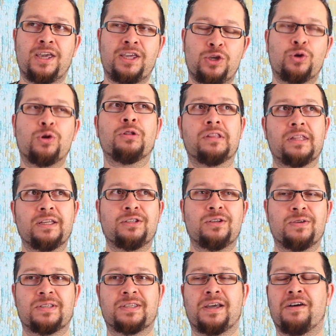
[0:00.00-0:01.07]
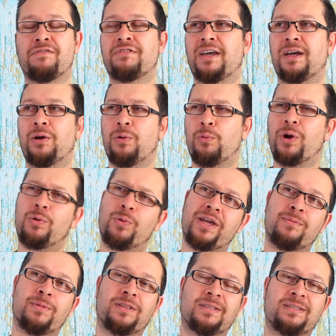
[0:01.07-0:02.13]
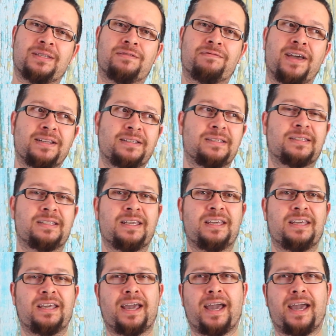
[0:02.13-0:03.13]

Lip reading: You could think to yourself that, well, wait a minute, this is fantasy.